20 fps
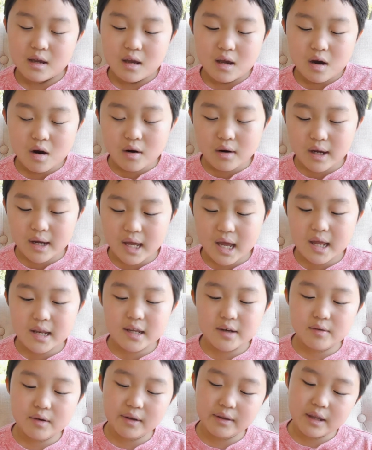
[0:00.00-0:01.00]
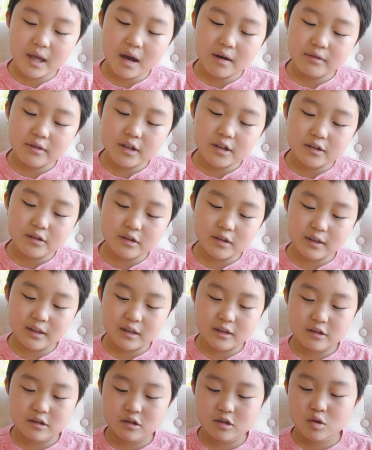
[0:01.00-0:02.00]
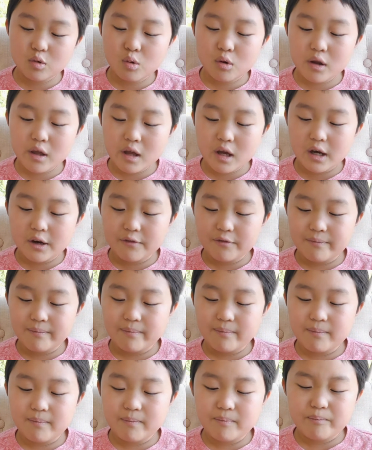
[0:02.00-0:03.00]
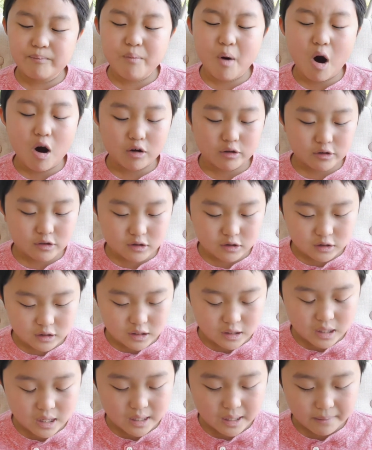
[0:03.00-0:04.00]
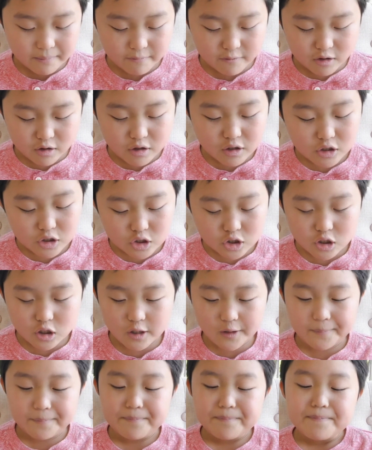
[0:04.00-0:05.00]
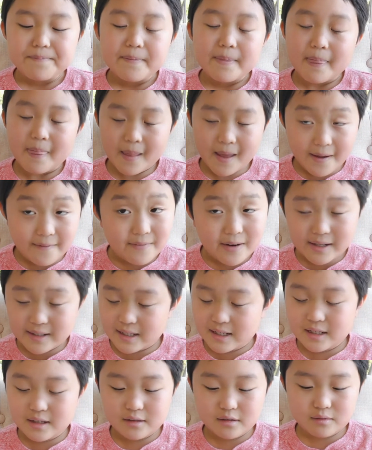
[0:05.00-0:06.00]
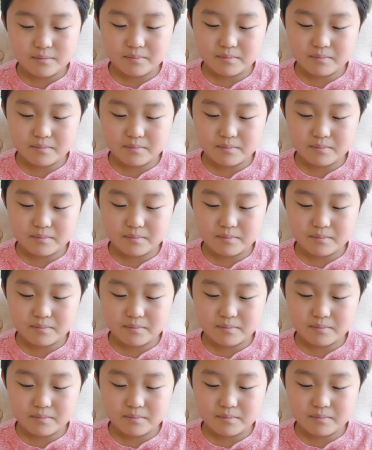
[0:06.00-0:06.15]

Okay, anyway, now there's a story of Boxy, and I'm very sorry if I didn't